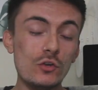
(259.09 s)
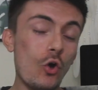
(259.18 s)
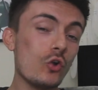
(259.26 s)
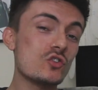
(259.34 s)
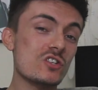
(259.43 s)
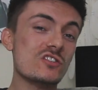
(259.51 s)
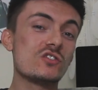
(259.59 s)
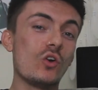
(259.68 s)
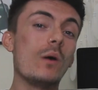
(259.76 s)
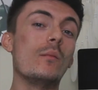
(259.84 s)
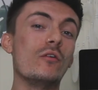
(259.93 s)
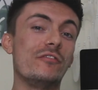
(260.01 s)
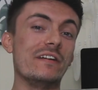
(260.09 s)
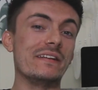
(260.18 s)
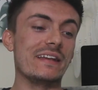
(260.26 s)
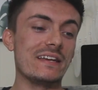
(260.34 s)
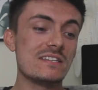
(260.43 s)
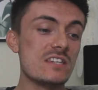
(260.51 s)
not just normal
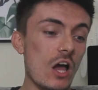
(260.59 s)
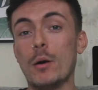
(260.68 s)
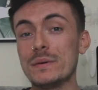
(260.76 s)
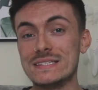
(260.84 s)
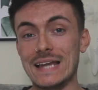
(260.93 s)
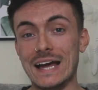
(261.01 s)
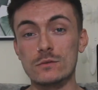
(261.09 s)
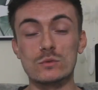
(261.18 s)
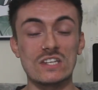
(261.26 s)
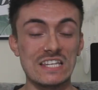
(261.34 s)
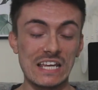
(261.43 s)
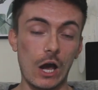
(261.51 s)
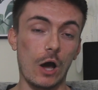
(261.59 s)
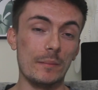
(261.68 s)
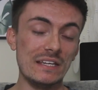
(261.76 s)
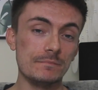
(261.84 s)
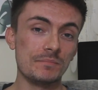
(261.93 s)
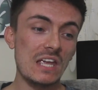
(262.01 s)
fitness. Poppy's dad was in the
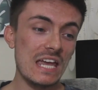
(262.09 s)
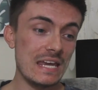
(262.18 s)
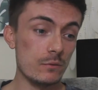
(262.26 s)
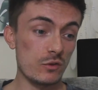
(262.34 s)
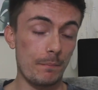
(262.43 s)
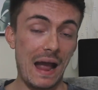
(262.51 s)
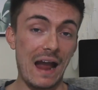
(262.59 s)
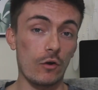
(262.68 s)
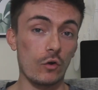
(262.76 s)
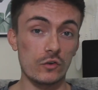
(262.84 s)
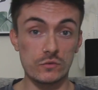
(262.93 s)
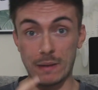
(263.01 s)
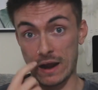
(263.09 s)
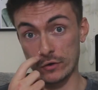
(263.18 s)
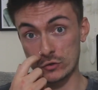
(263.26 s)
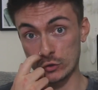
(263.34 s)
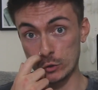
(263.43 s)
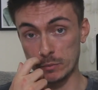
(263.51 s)
army. He was a
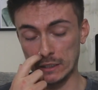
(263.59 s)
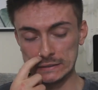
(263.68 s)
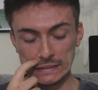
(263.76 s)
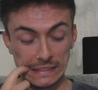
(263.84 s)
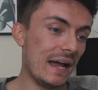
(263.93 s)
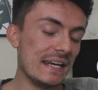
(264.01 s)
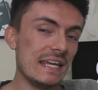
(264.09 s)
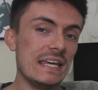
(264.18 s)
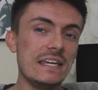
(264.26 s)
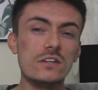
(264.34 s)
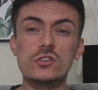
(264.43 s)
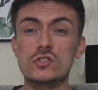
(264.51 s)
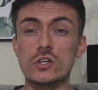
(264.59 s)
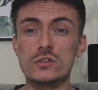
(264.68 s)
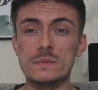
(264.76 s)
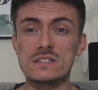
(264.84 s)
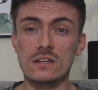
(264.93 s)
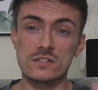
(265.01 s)
paratrooper, and he introduced
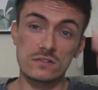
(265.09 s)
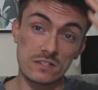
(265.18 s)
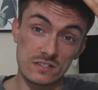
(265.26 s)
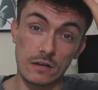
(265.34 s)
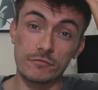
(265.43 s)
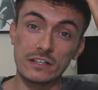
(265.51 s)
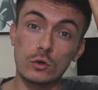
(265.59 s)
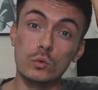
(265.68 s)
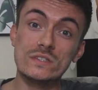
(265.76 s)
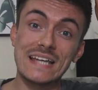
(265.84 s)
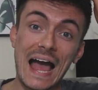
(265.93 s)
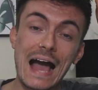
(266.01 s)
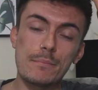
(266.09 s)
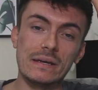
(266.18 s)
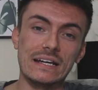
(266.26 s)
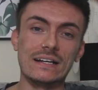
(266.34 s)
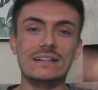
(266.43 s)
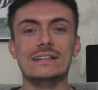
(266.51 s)
me to something called
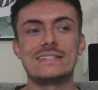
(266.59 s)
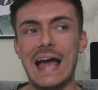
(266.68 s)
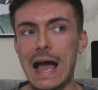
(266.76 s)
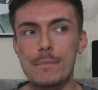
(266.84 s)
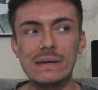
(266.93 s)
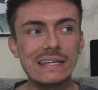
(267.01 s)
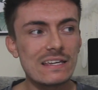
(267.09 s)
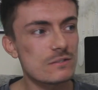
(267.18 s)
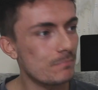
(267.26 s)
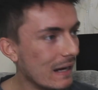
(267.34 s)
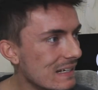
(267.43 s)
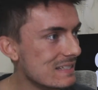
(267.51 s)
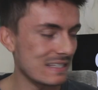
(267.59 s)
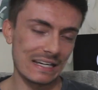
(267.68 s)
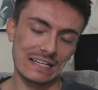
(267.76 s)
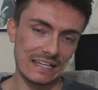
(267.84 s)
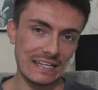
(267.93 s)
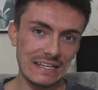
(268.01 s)
tabbing. Tabbing is
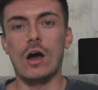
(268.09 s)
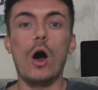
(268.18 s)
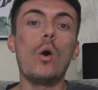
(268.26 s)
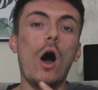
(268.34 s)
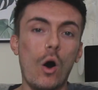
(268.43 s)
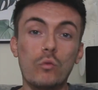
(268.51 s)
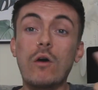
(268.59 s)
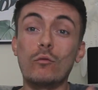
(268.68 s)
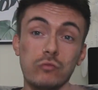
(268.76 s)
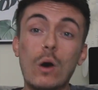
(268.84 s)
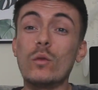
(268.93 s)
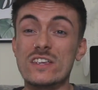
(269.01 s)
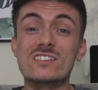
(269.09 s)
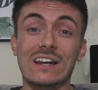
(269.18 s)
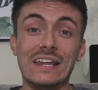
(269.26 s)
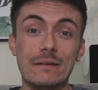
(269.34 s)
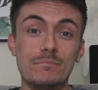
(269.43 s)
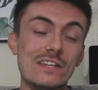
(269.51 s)
basically, I'll roll this
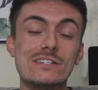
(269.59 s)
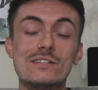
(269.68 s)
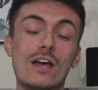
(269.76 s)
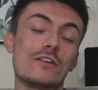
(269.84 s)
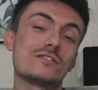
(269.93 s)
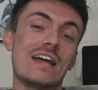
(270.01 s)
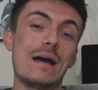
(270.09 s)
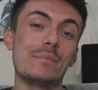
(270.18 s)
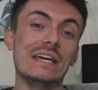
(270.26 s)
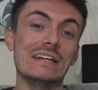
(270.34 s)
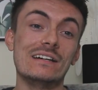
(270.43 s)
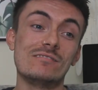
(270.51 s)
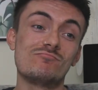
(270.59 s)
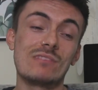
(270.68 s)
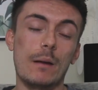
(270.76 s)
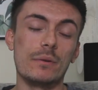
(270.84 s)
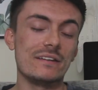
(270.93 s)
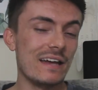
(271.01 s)
clip. This is us tabbing a
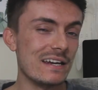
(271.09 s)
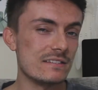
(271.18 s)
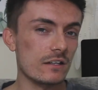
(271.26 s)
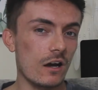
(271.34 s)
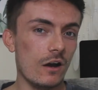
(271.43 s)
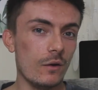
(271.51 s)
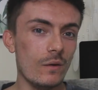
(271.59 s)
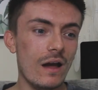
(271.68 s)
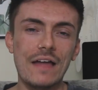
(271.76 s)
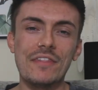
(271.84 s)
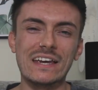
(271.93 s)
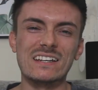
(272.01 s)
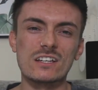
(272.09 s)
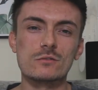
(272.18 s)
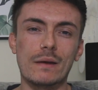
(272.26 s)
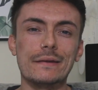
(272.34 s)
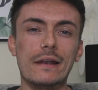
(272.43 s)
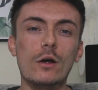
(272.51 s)
couple of days ago, and they can
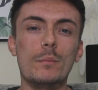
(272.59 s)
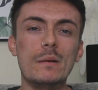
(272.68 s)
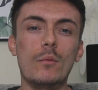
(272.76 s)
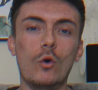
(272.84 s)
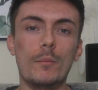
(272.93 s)
explain a little bit more